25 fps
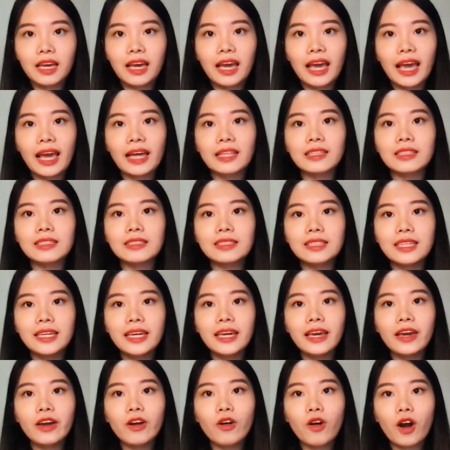and the
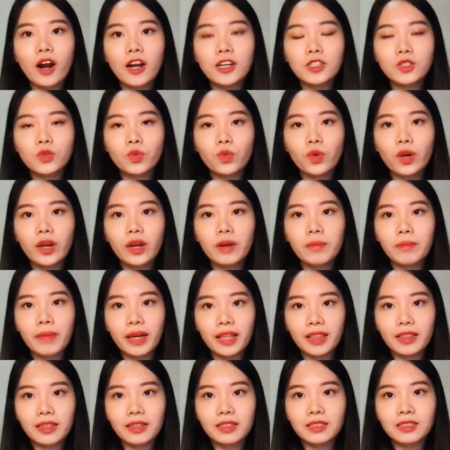DLR²
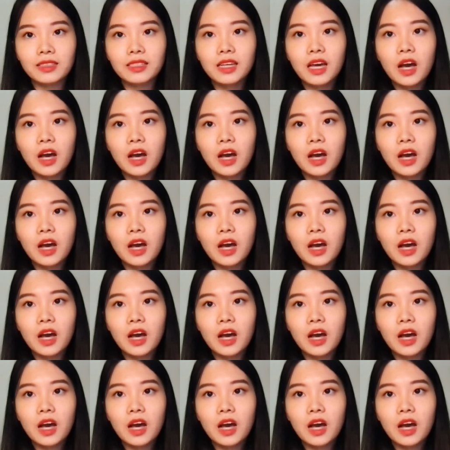method